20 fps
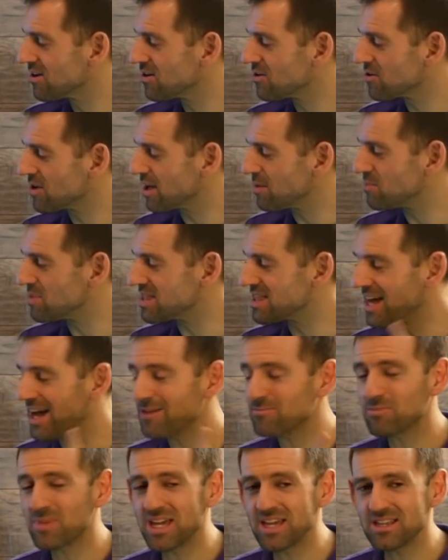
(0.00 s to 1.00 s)
Okay, but
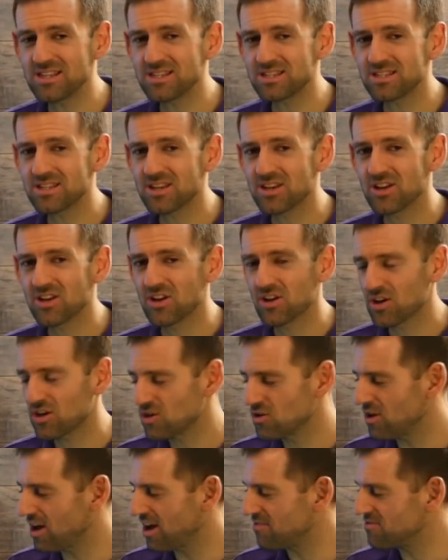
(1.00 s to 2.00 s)
that means
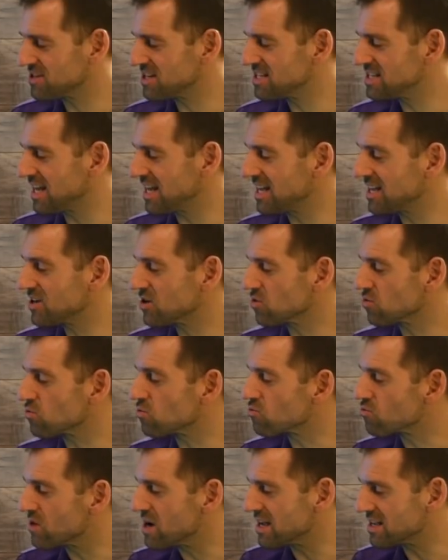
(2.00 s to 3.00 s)
you have to take
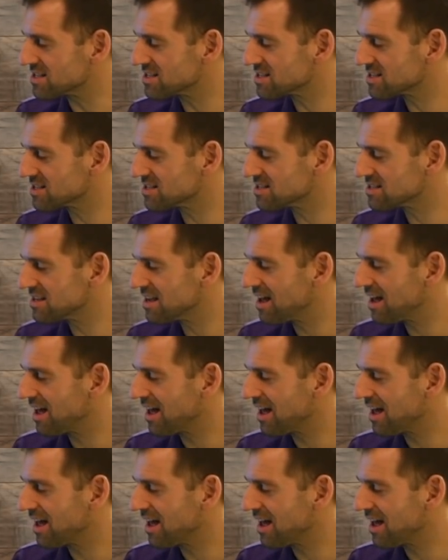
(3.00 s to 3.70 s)
risks